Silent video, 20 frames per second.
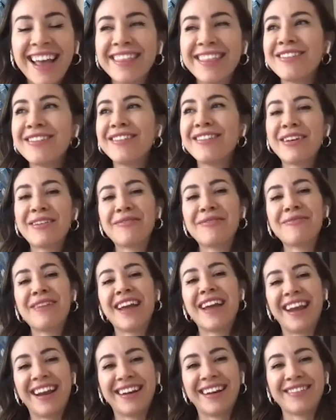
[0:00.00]
And then you're like,
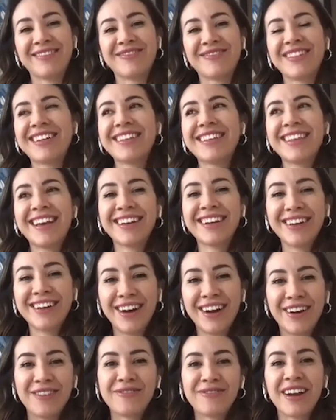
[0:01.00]
wait, where did that
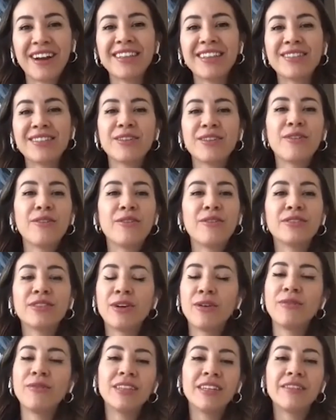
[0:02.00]
go? Right. So
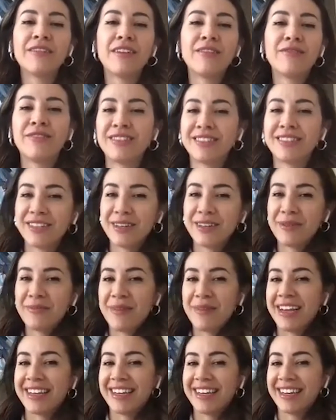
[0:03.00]
don't live off what's in your
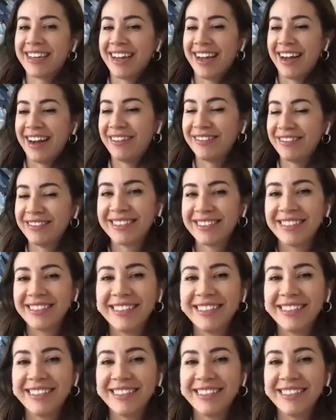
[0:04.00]
bank account.